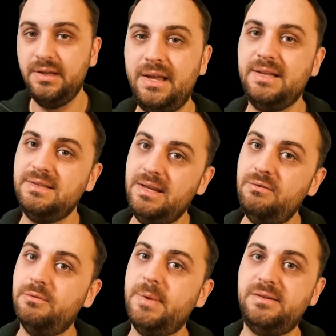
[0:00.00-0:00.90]
It's
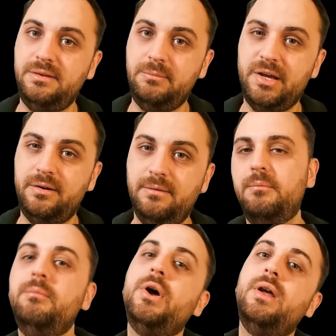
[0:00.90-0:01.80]
incrementally better.
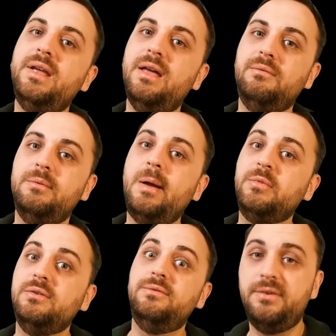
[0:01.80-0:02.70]
But again,
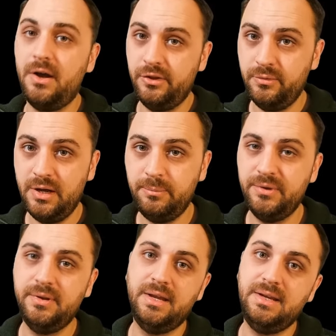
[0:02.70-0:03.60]
remember, follow up
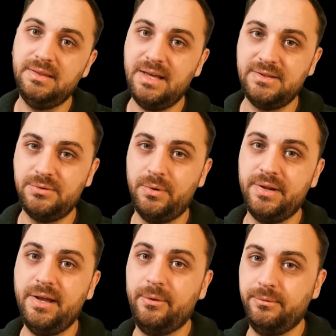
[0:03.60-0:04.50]
and get that sorted
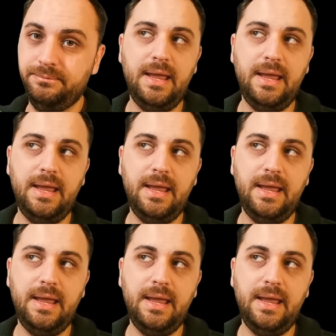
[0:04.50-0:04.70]
out.